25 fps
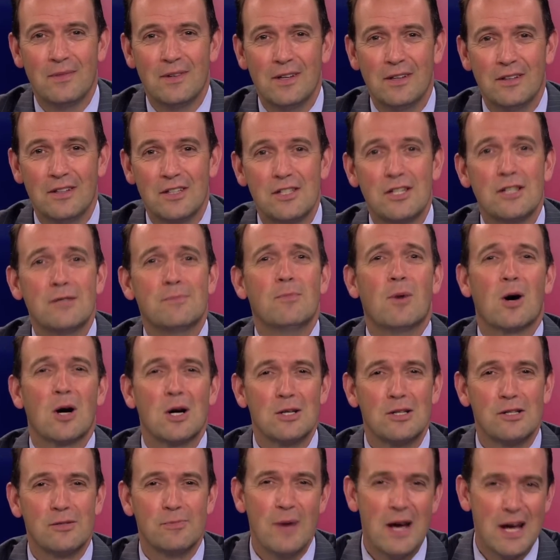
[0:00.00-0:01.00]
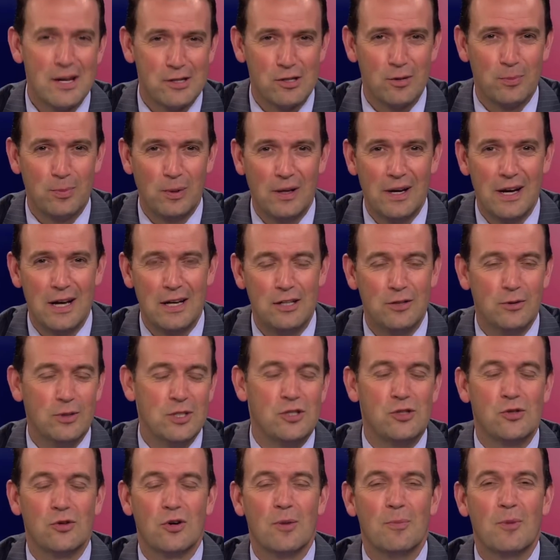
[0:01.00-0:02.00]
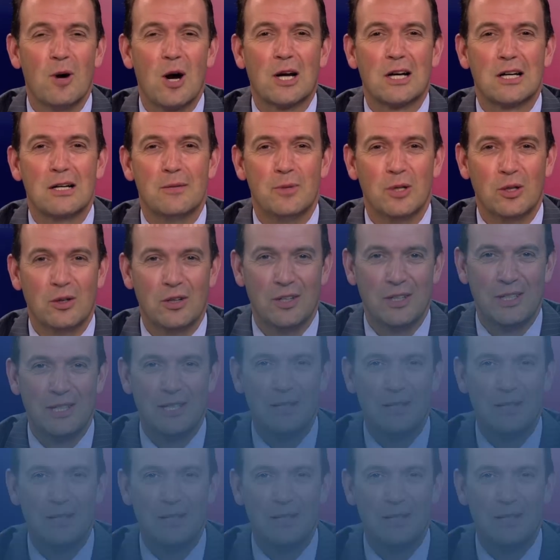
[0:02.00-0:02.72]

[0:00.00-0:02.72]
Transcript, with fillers: and this is Martin's master plan to ensure marketability.